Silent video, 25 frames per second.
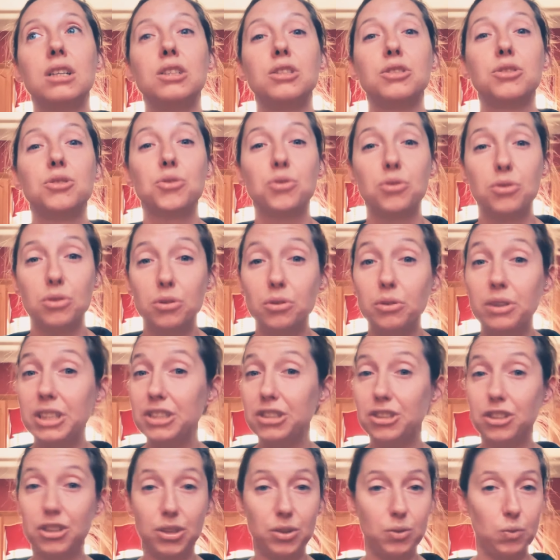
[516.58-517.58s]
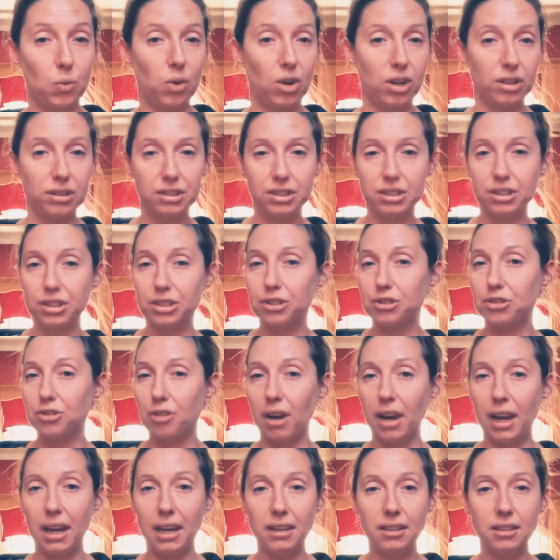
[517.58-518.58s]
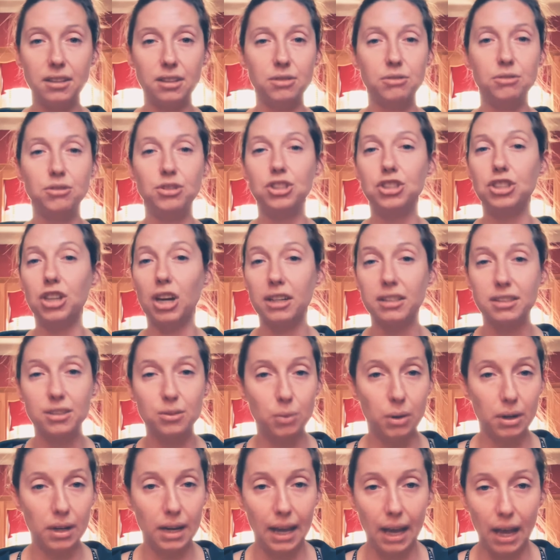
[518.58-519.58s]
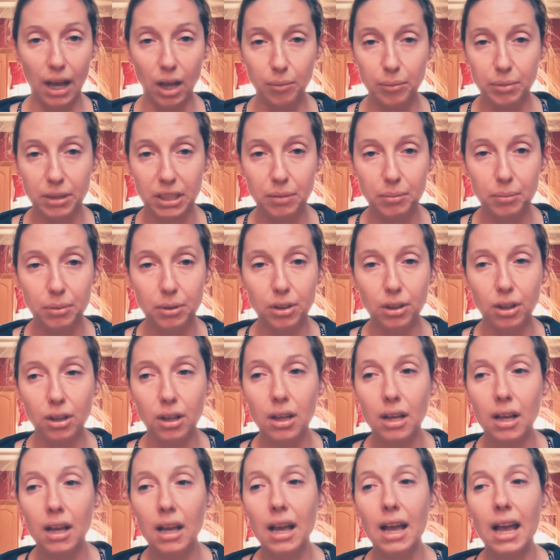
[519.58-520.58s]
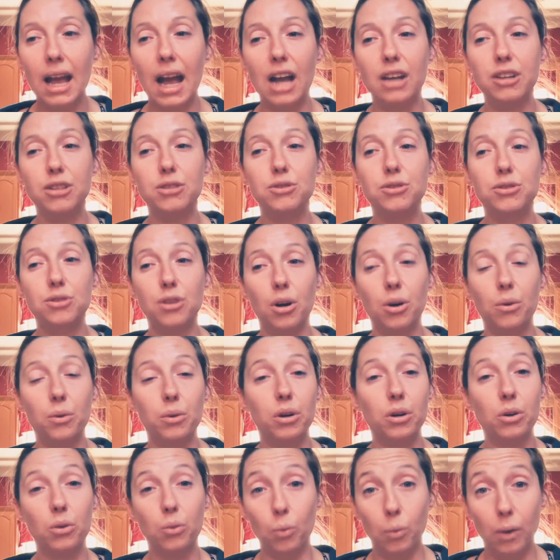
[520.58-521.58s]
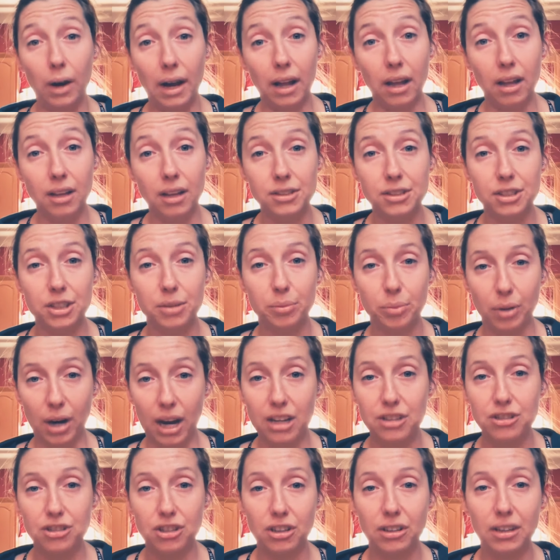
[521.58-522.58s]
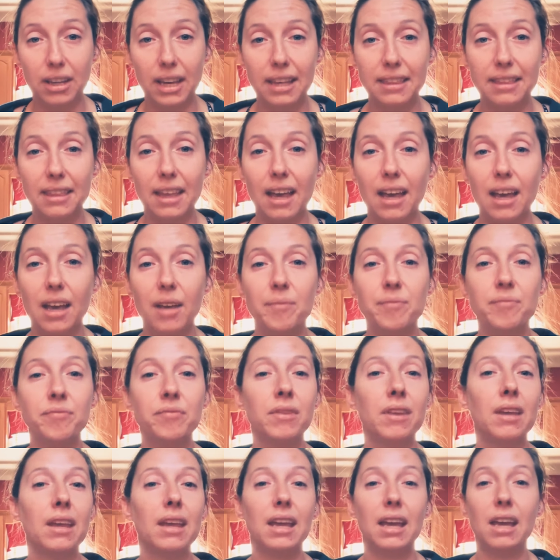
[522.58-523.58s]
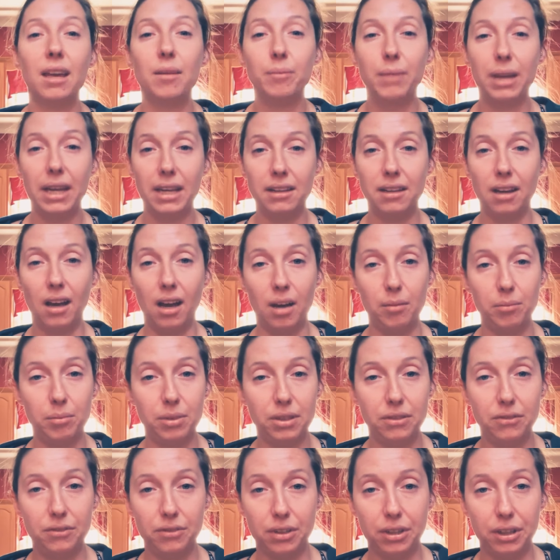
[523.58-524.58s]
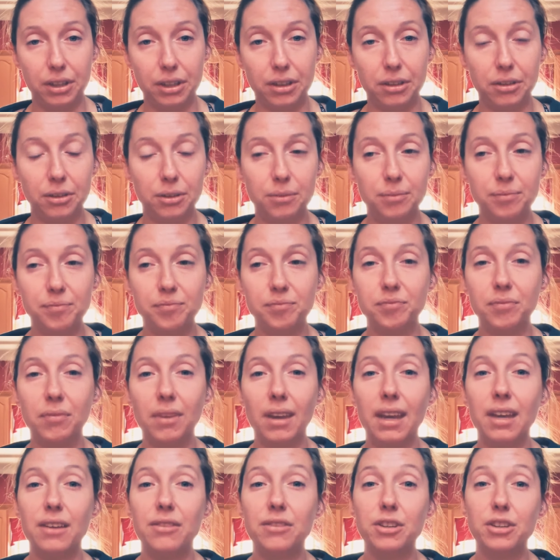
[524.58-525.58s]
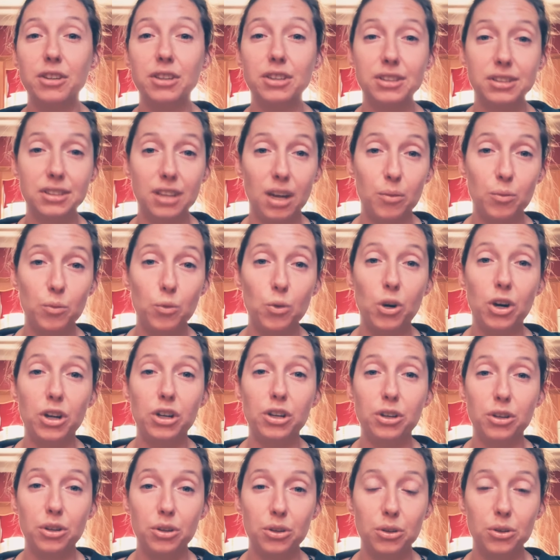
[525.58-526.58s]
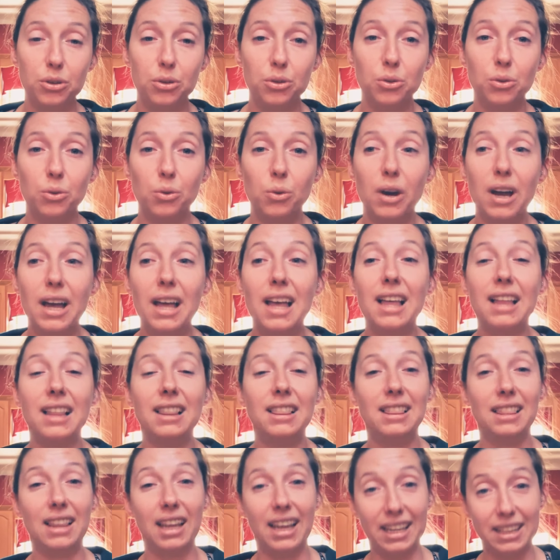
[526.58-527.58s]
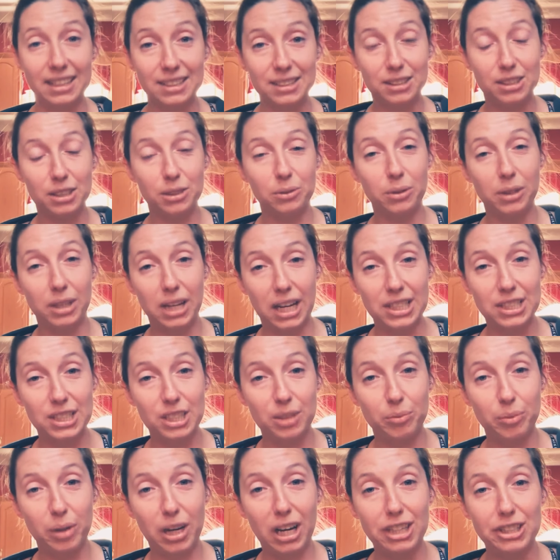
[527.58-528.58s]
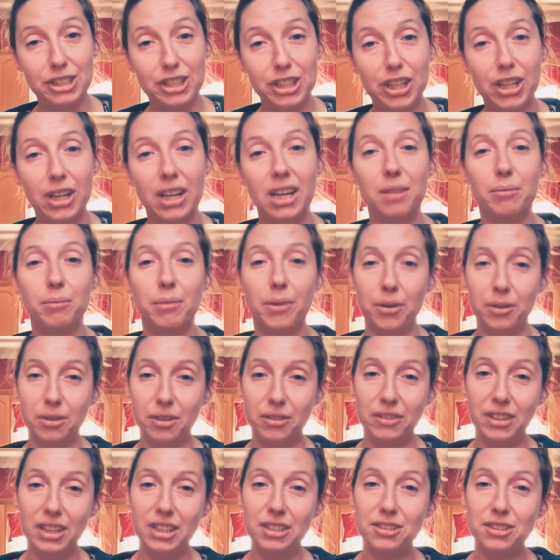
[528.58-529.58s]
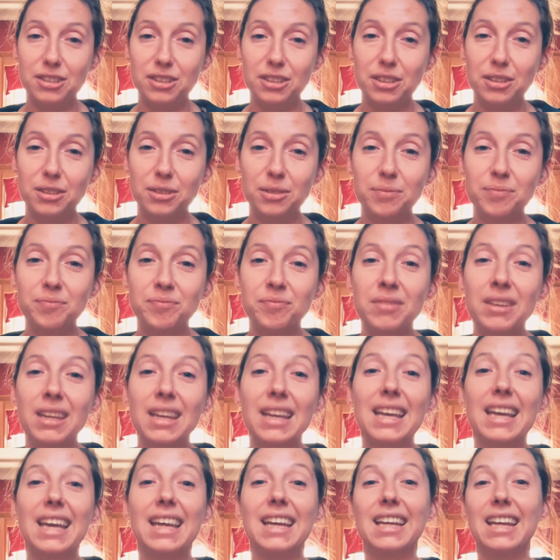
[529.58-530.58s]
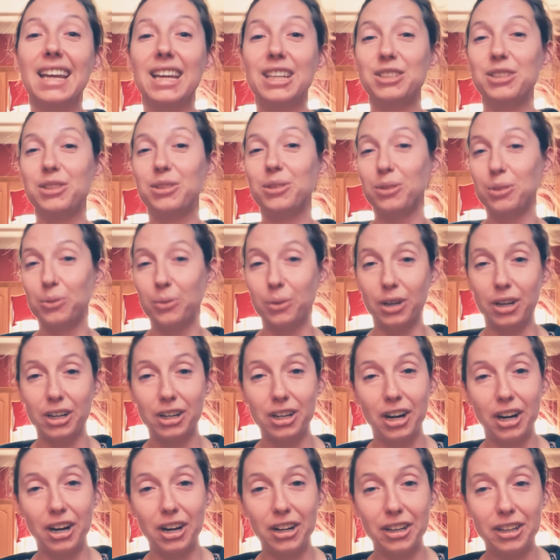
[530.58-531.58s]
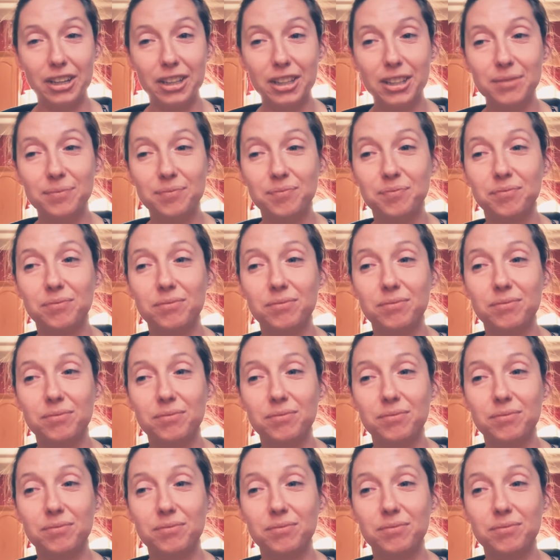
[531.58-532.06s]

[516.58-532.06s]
truly just wants to train, you just want to help people, and you don't work well under pressure like that, it may not be for you. If you're someone who likes to work under pressure, it motivates you, it gets you to work harder,